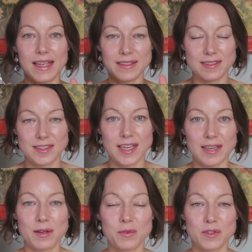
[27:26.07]
it
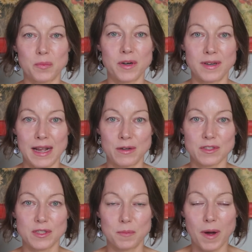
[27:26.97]
said it was
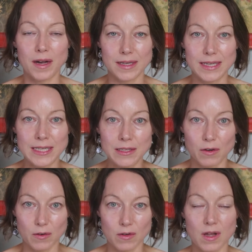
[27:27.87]
pronounced
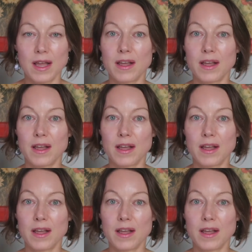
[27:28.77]
Bakuchiol.